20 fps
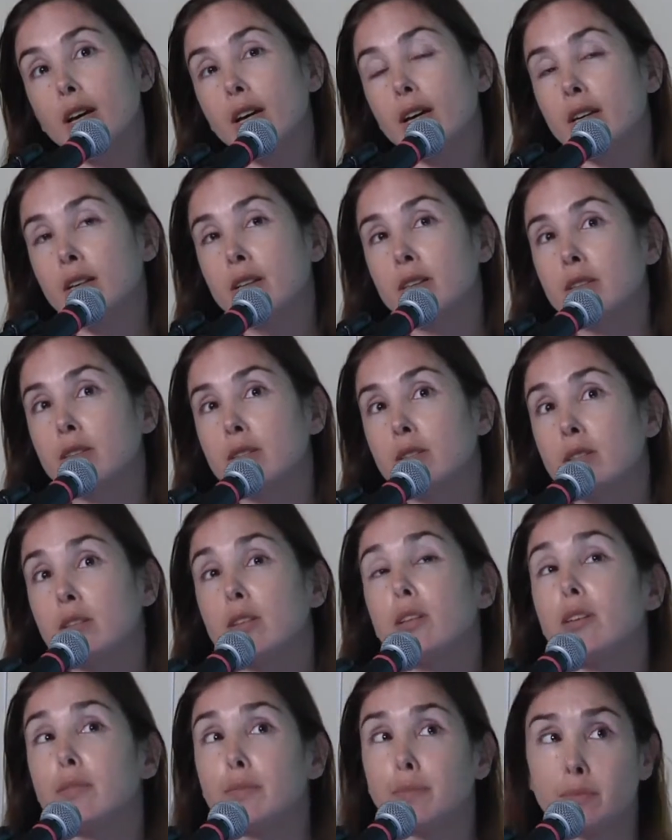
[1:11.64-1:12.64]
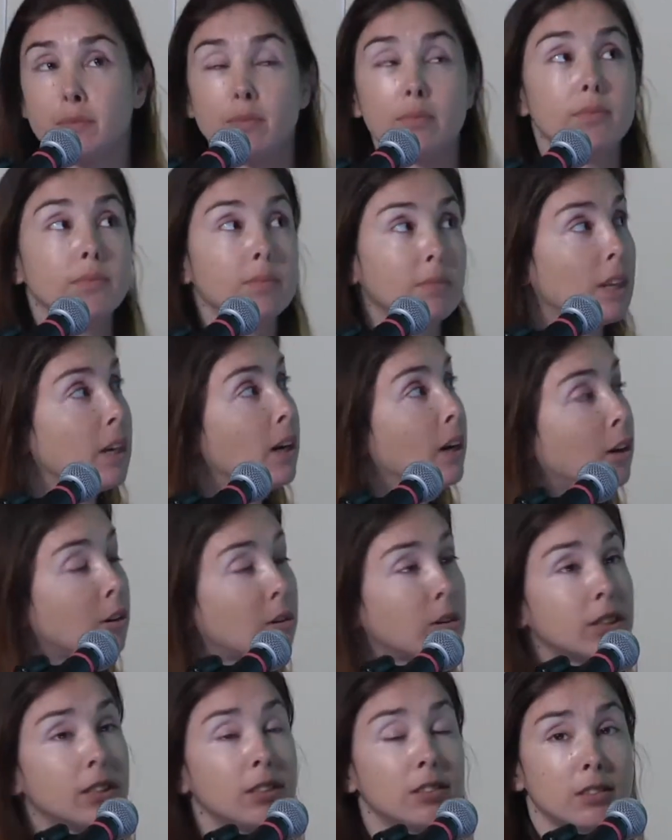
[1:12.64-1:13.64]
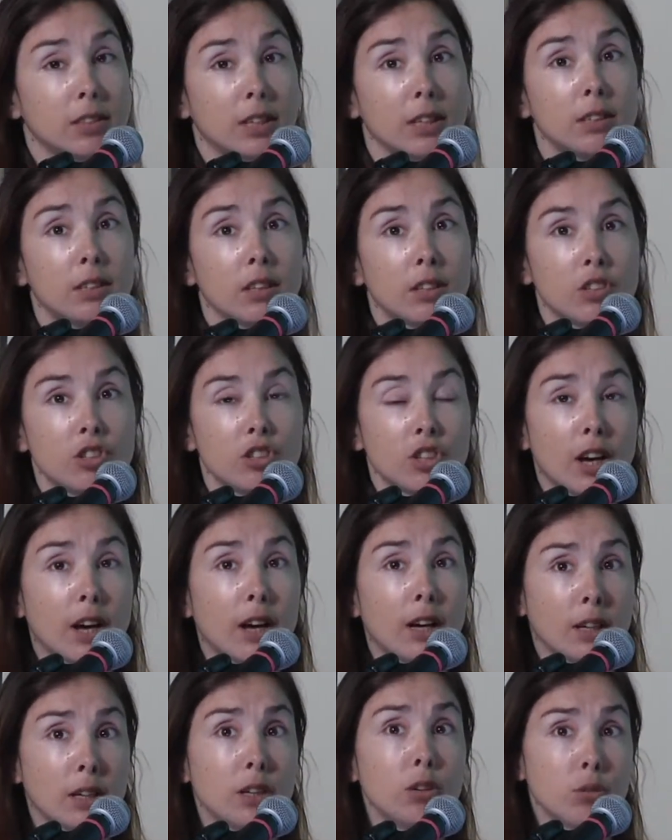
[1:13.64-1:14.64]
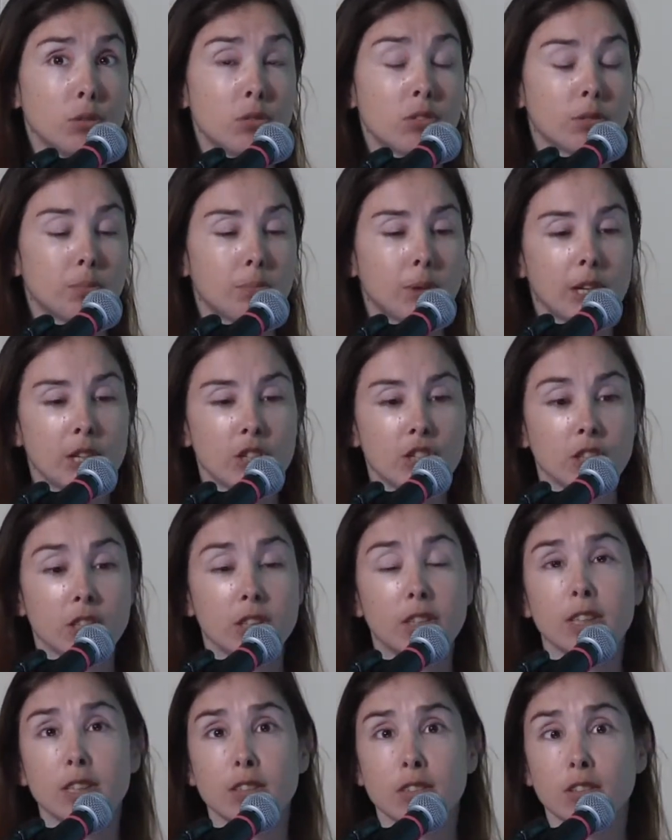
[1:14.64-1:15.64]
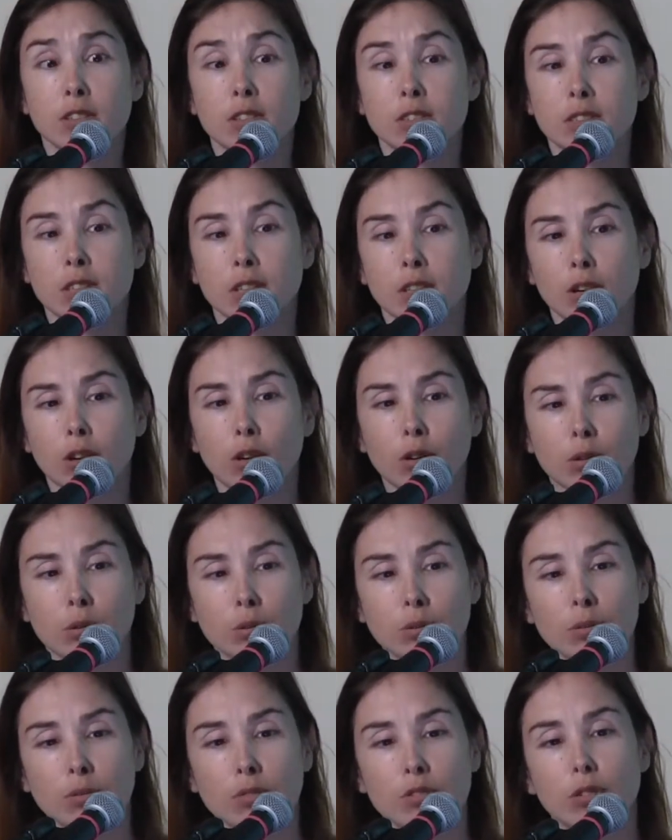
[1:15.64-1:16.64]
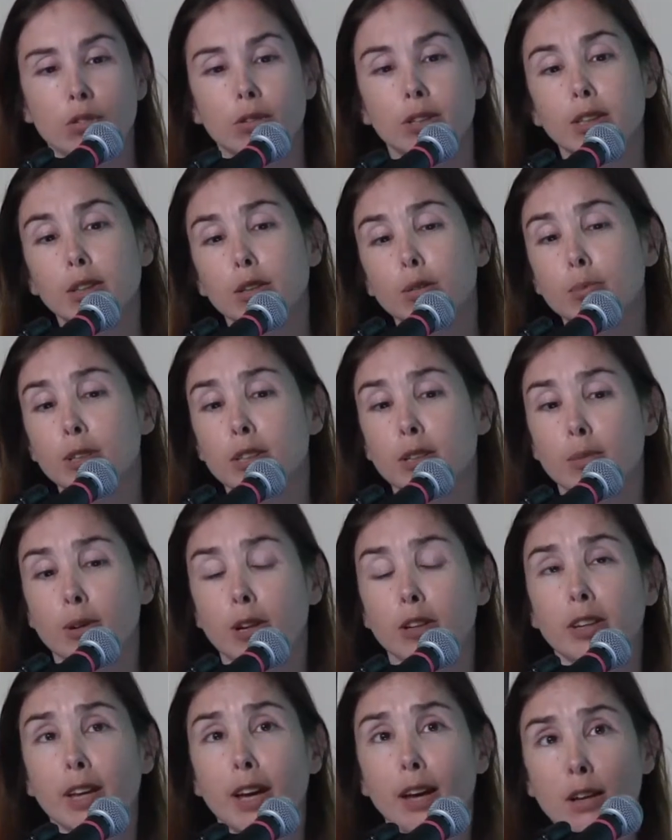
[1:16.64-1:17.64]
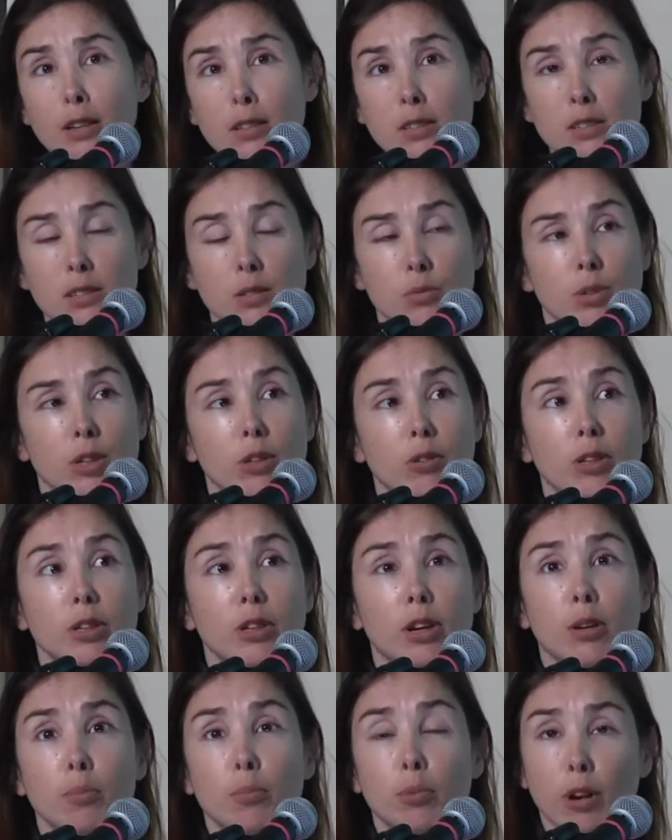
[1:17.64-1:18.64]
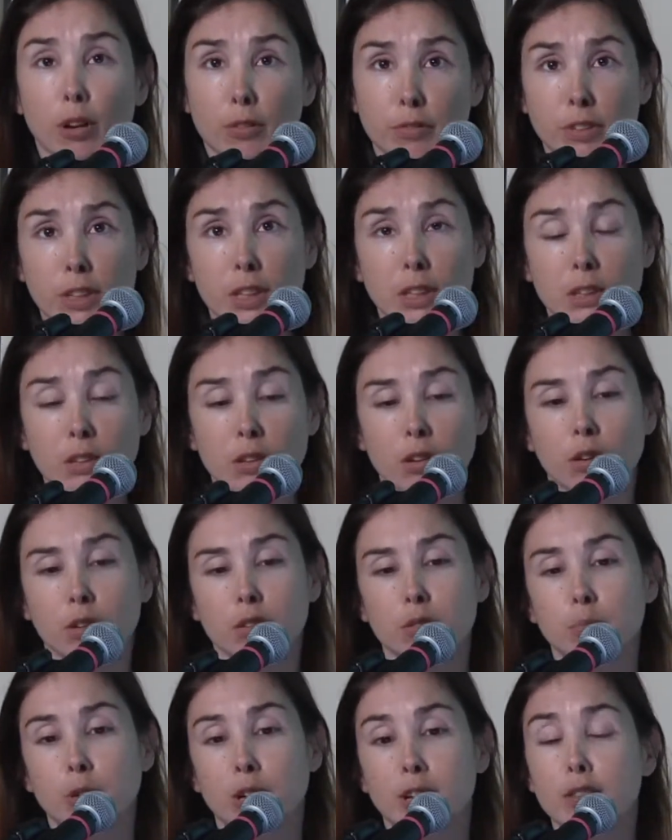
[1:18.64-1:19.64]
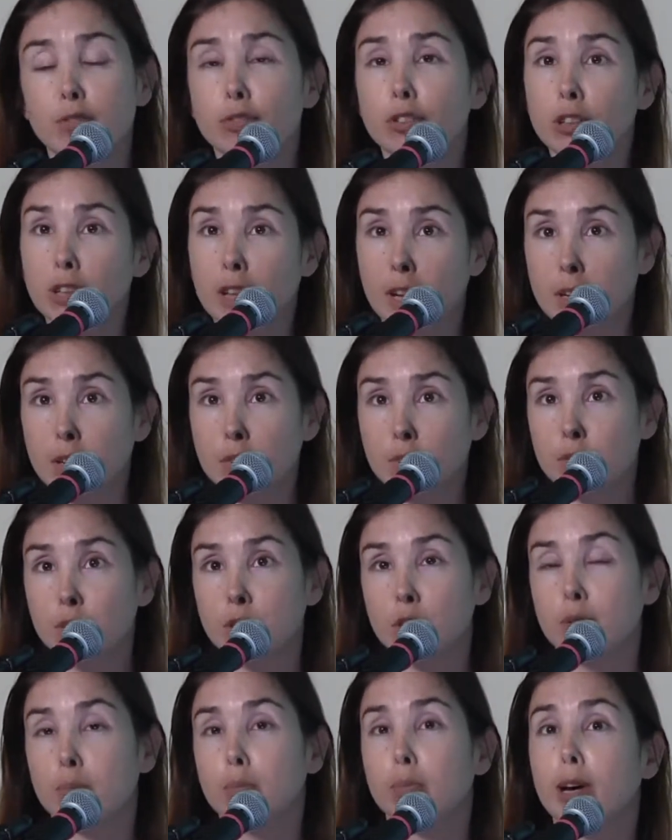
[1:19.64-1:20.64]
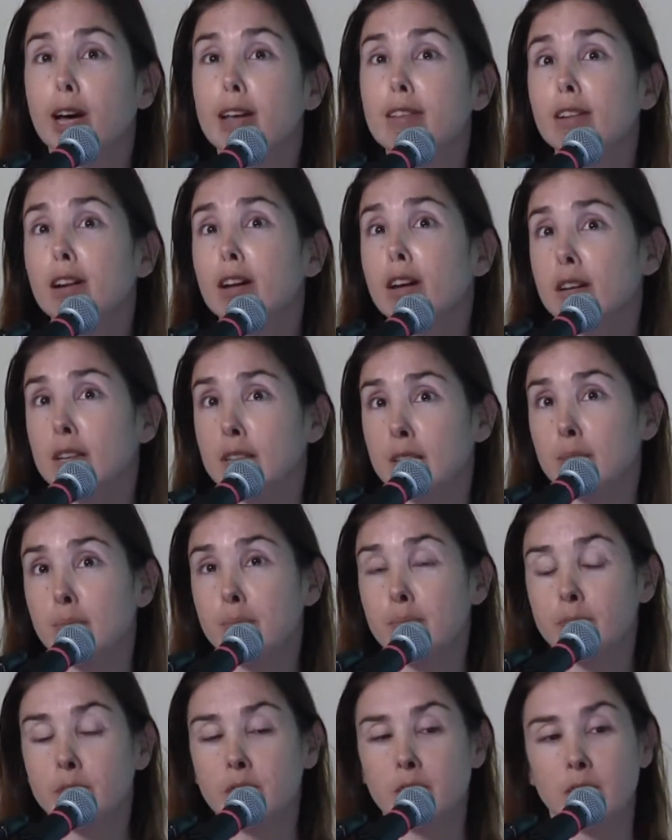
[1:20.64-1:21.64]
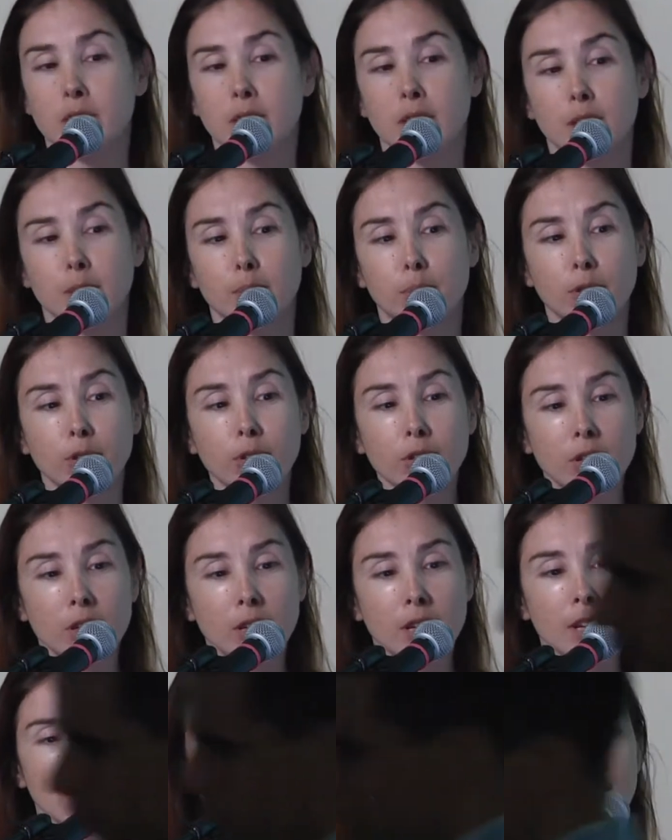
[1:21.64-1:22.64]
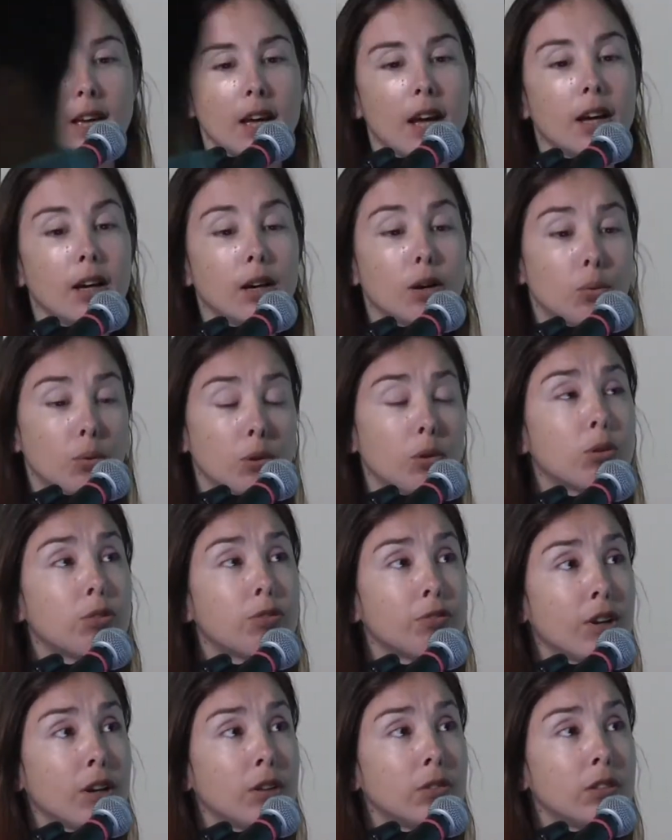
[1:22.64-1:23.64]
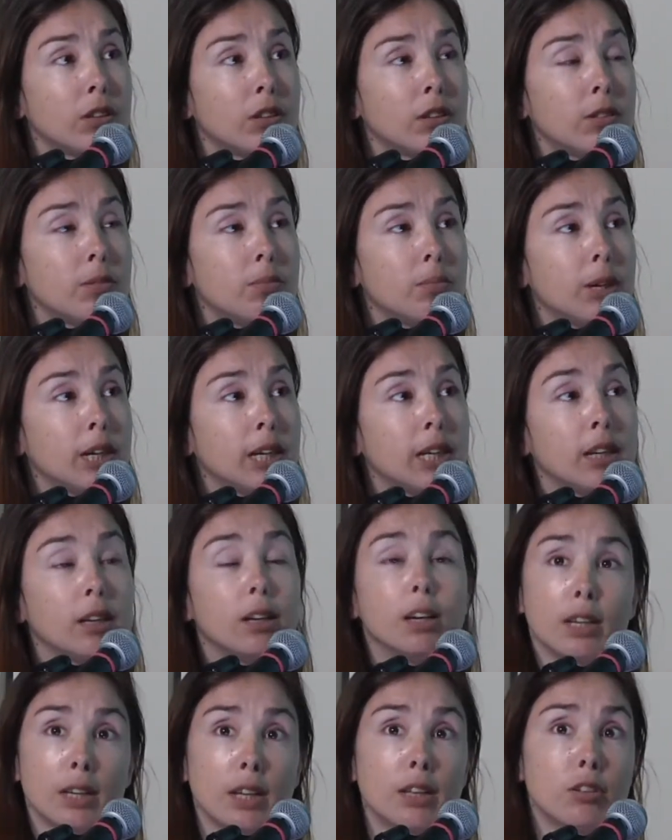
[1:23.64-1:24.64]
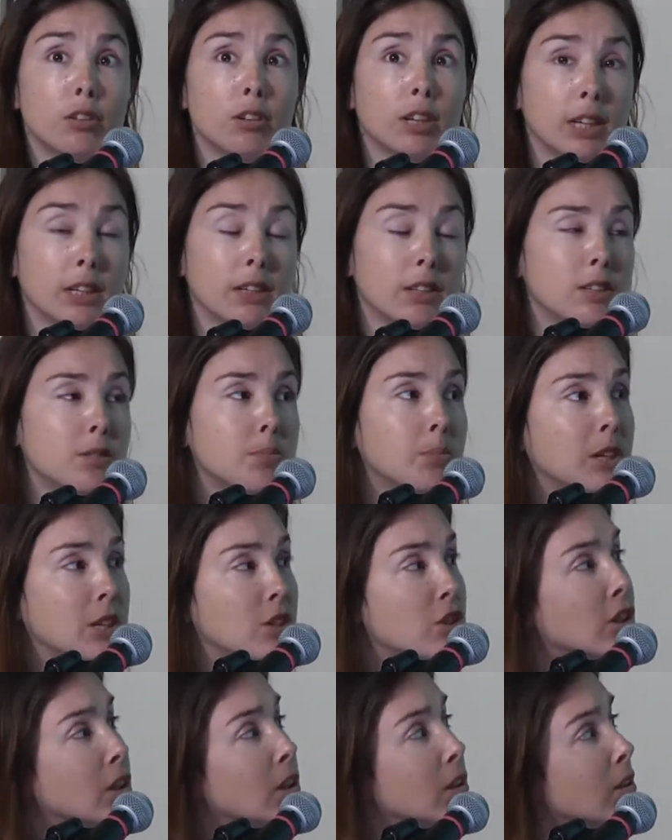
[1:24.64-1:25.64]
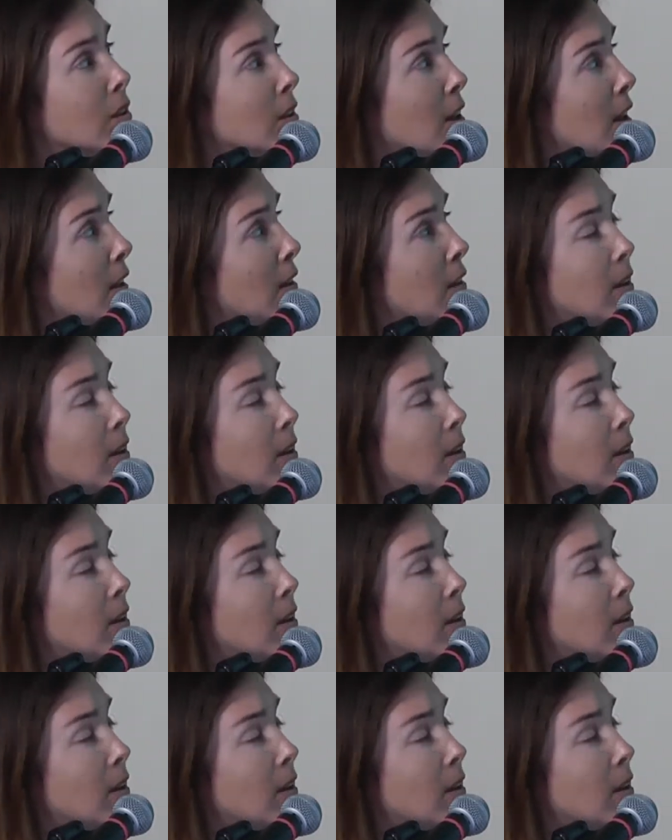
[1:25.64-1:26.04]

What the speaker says: And I already said that Shai, who's a patient, is our CEO. So a little bit about us. We're a nonprofit called Prize for Life, or Pras L'Chaim in Hebrew. We were founded by another ALS patient,